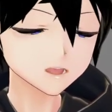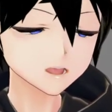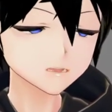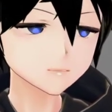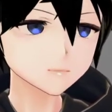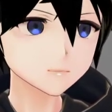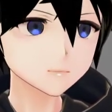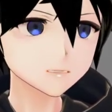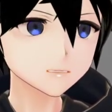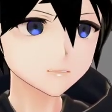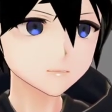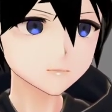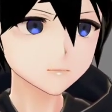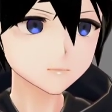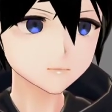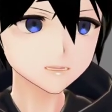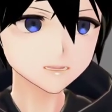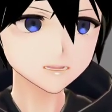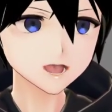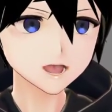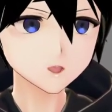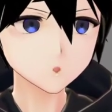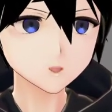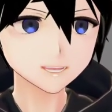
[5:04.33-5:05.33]
and
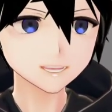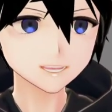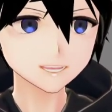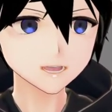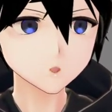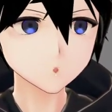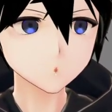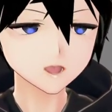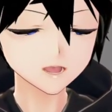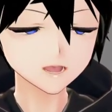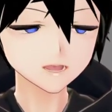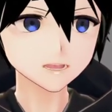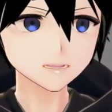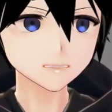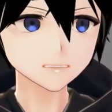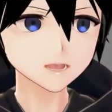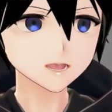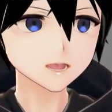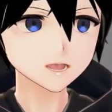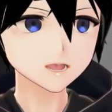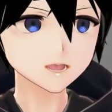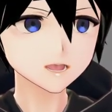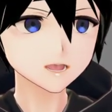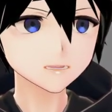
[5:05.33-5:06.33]
that way you'll be able
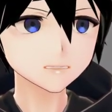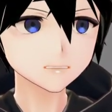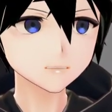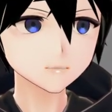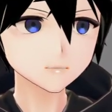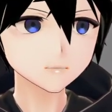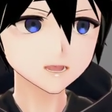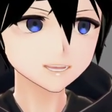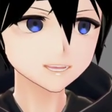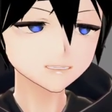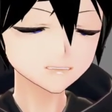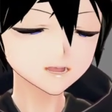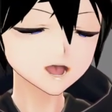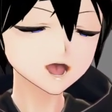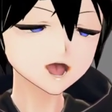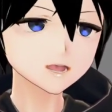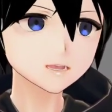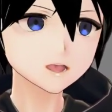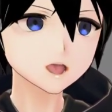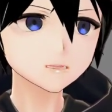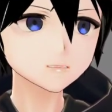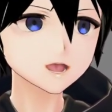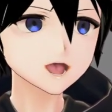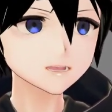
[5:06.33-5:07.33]
to get
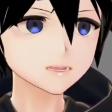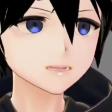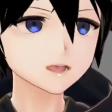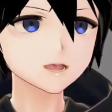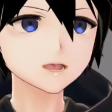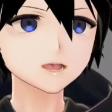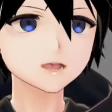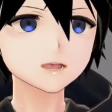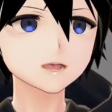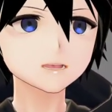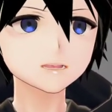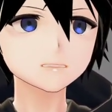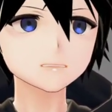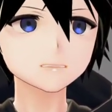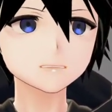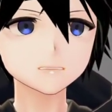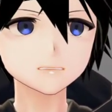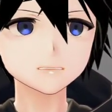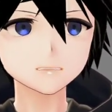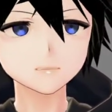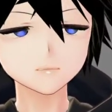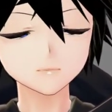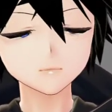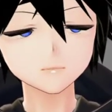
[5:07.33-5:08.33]
some hand movements.
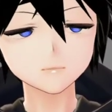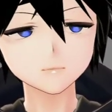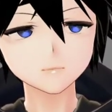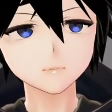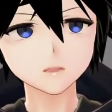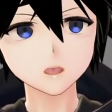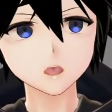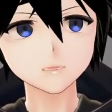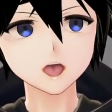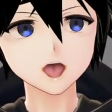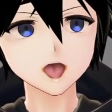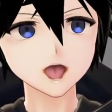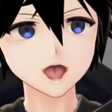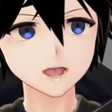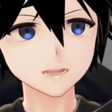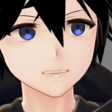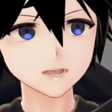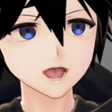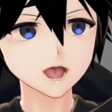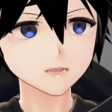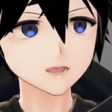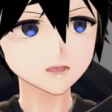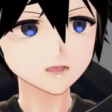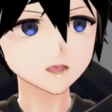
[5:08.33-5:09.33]

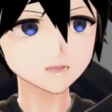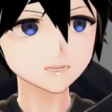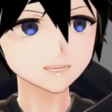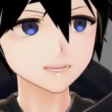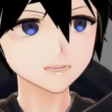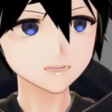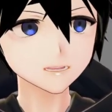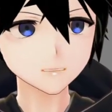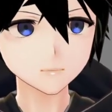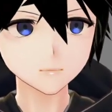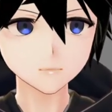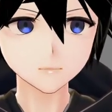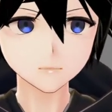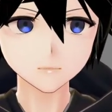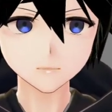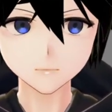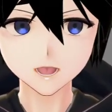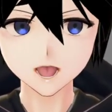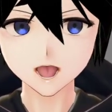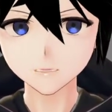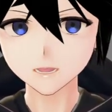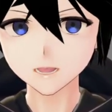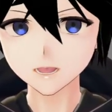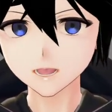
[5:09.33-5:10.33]
However, I
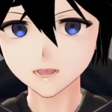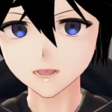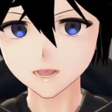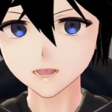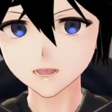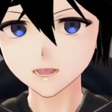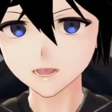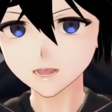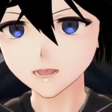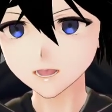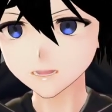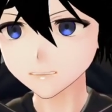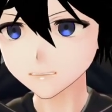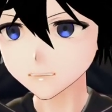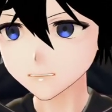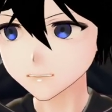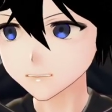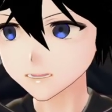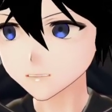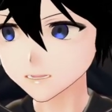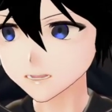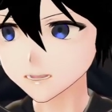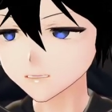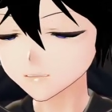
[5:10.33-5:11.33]
believe these
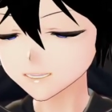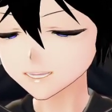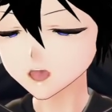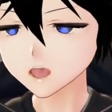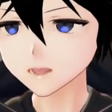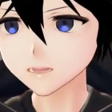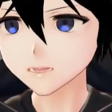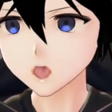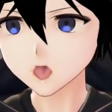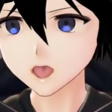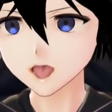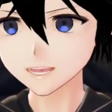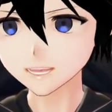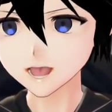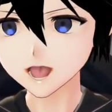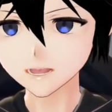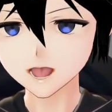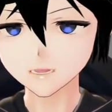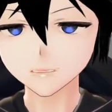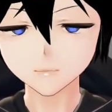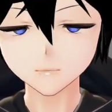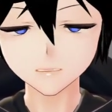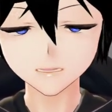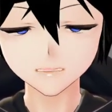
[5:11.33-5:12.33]
sell for about
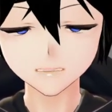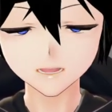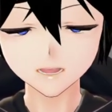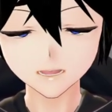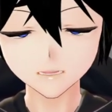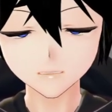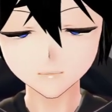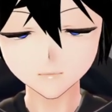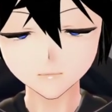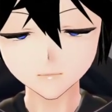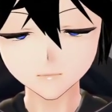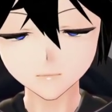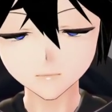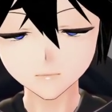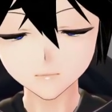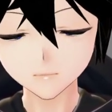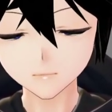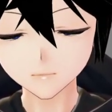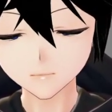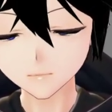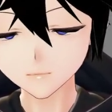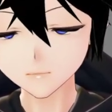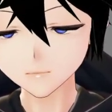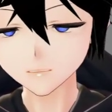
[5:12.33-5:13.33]

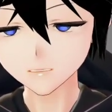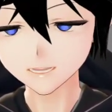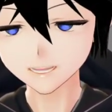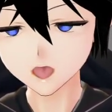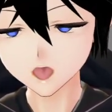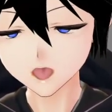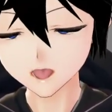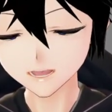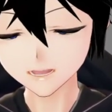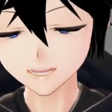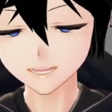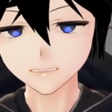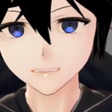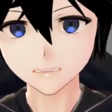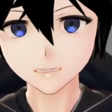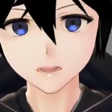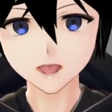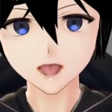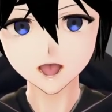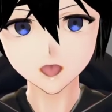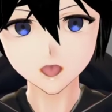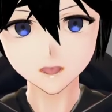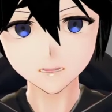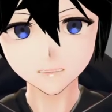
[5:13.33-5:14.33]
100-ish
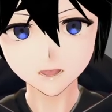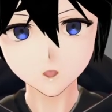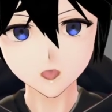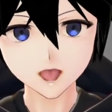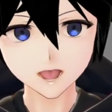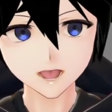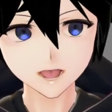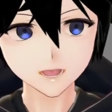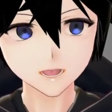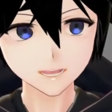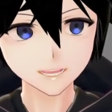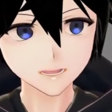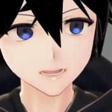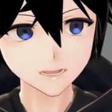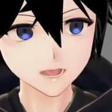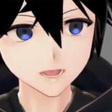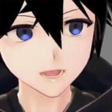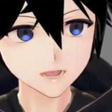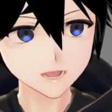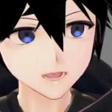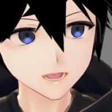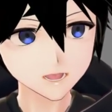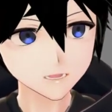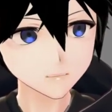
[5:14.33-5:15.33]
pounds, might be 80.
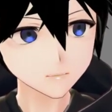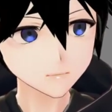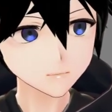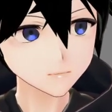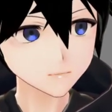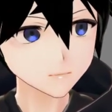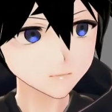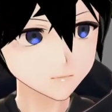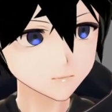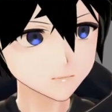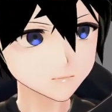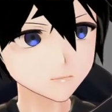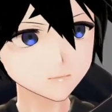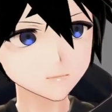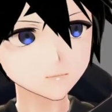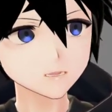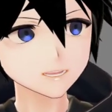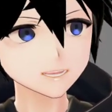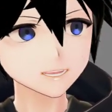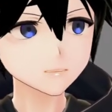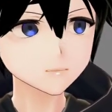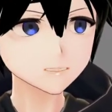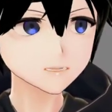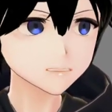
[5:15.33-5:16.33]

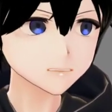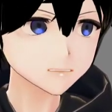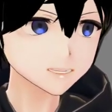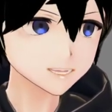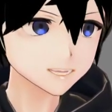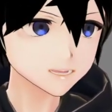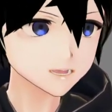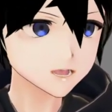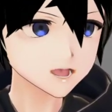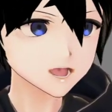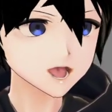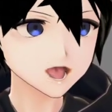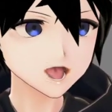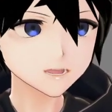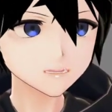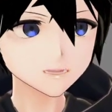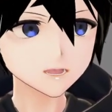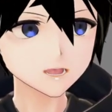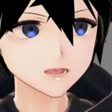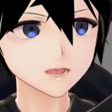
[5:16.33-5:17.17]
They're fairly pricey.